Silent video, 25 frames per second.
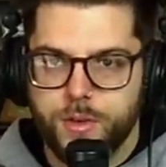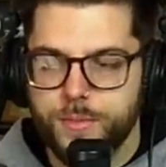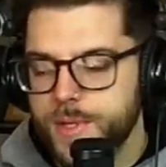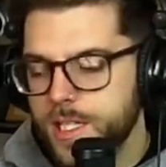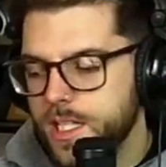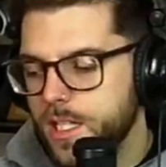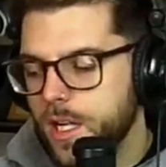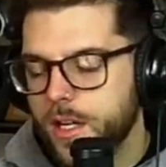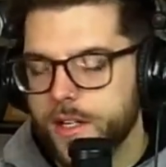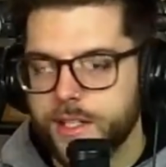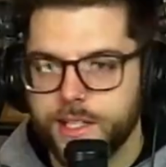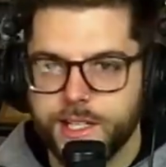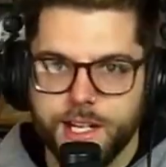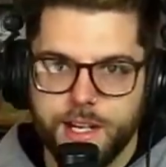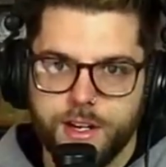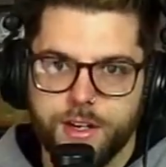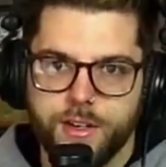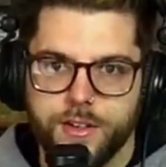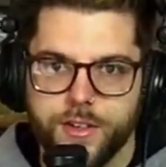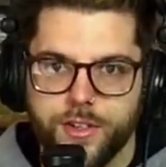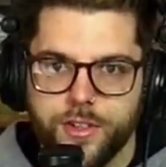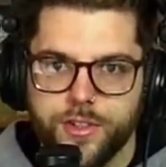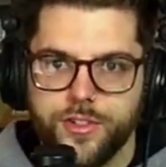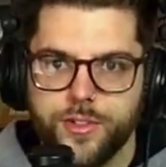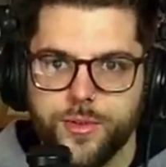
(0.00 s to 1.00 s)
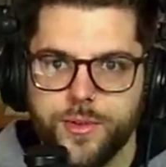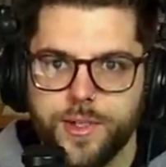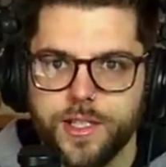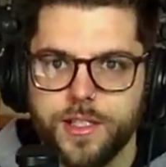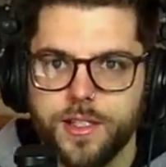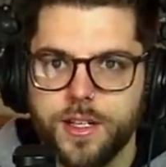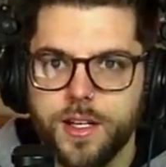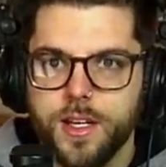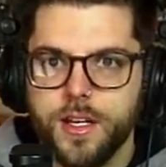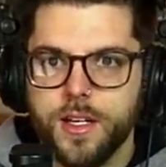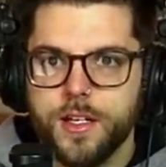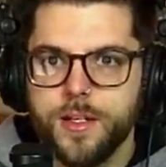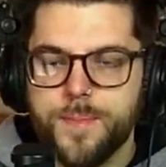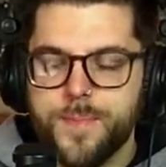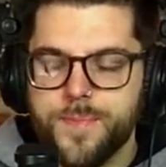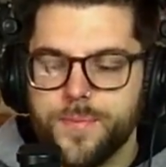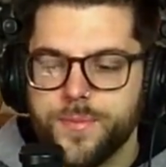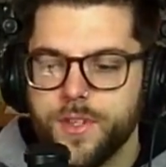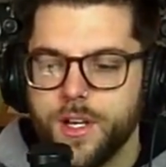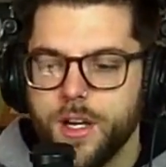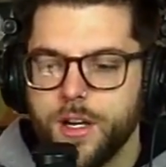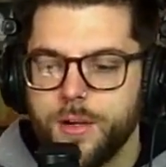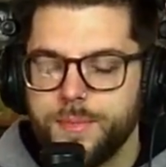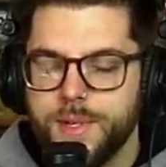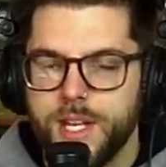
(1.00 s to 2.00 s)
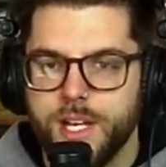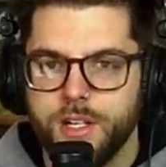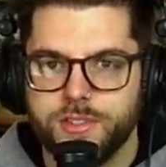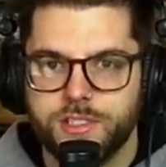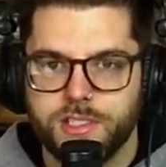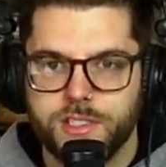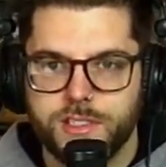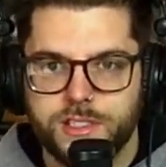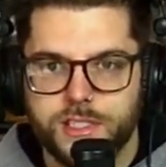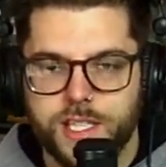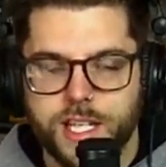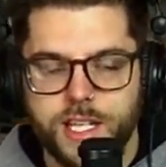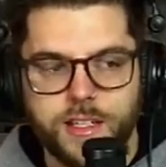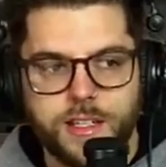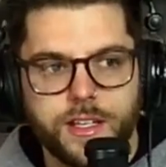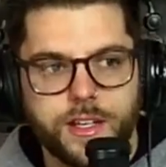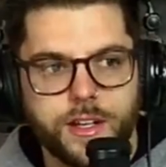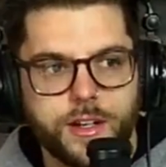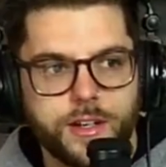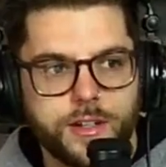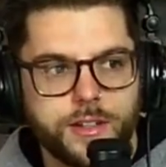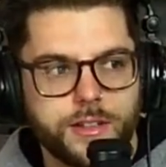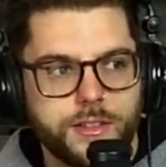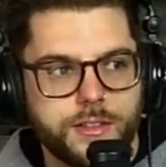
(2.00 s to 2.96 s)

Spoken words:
me cutting hair and her doing nails and skincare?